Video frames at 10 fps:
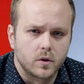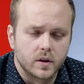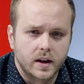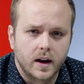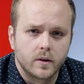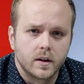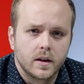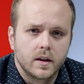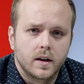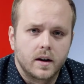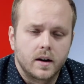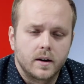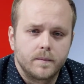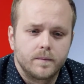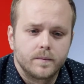rolling out
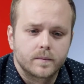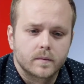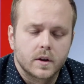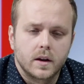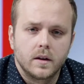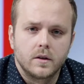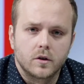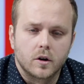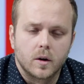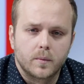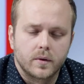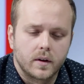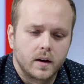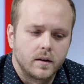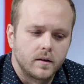in Europe
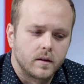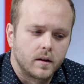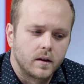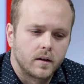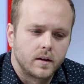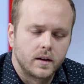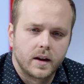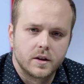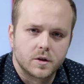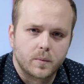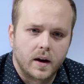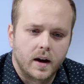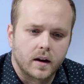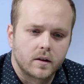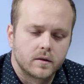and in Asia
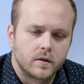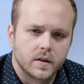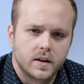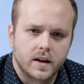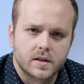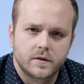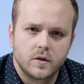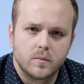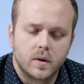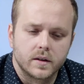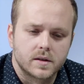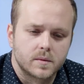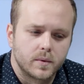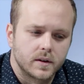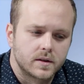Pac over the next few months.
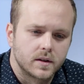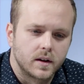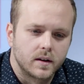But